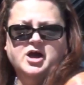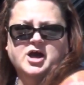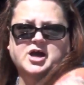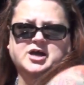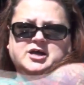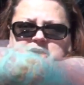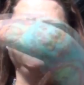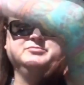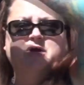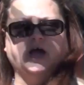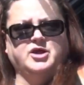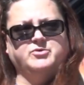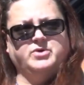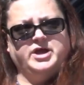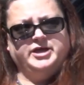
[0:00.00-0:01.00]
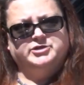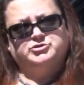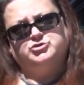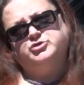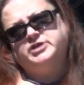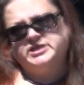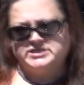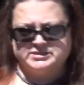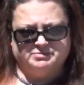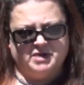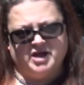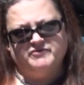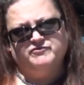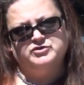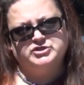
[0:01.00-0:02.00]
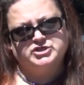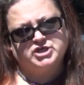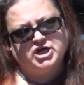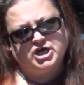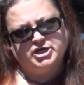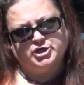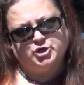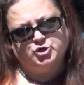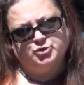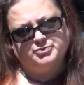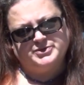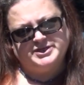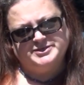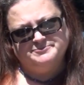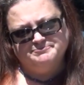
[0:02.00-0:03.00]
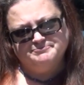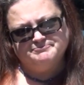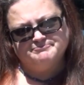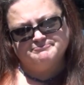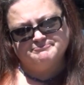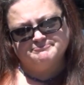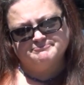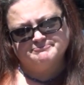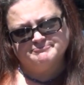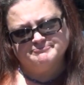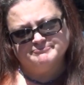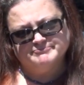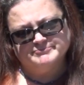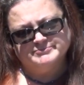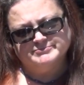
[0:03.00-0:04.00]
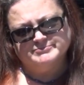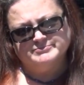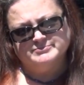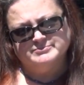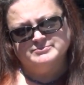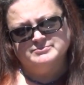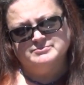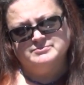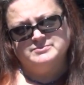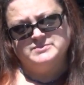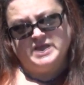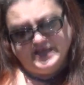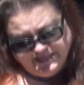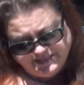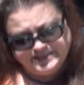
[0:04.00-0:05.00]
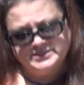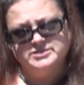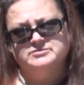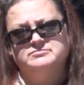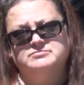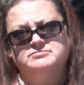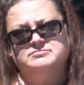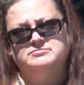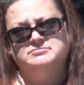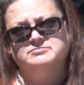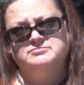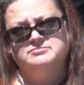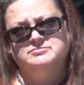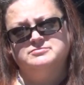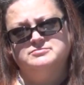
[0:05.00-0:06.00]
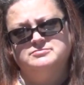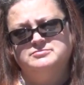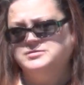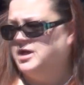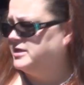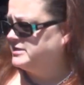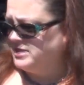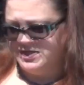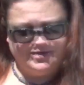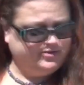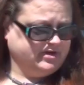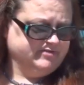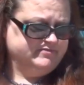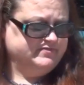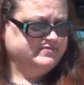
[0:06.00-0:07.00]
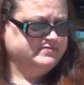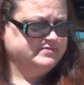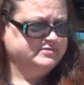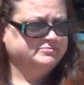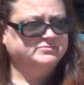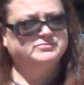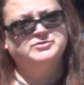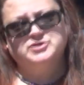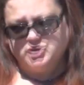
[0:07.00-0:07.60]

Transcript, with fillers: on my way to get my foot cut open. Cut open? Yes. Not cut off? Not cut off. All right, cut open.